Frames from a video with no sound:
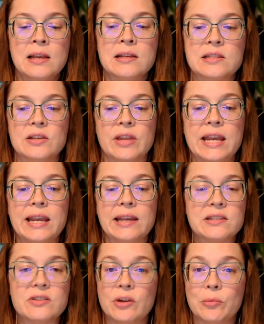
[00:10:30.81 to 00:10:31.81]
So they
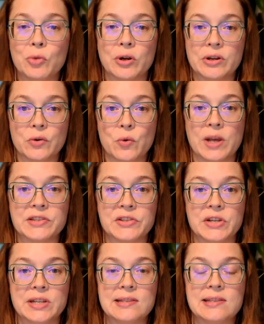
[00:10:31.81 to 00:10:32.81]
answer important
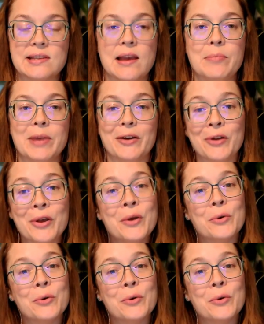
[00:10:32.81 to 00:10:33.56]
questions about